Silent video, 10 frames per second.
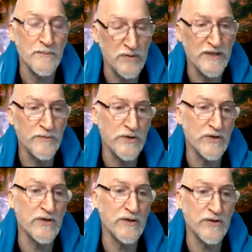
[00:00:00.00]
believe me,
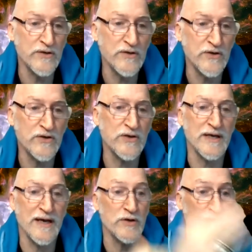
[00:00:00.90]
you're gonna you're gonna
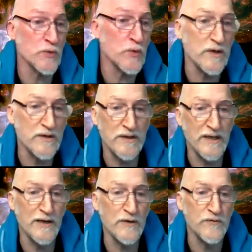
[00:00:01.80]
have all your work
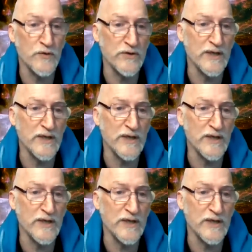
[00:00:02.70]
cut out for you.